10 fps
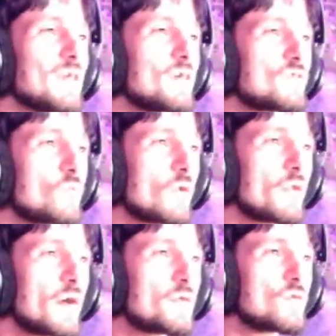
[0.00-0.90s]
she
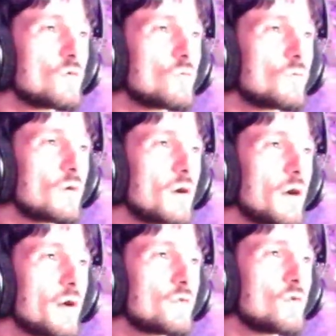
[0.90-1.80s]
wanted a
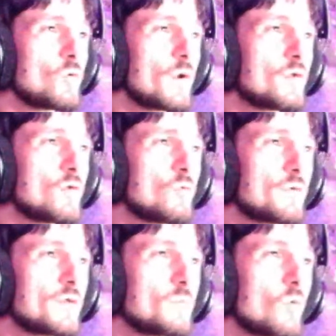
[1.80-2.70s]
new
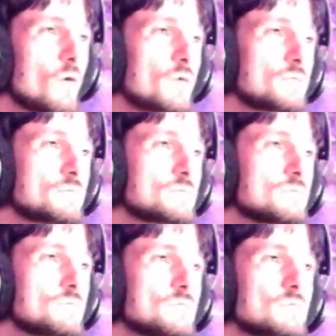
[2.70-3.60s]
keyboard.
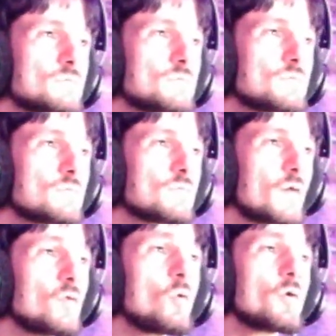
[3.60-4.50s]

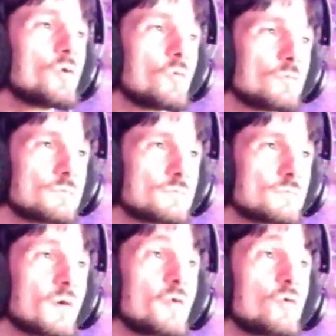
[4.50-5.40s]
A new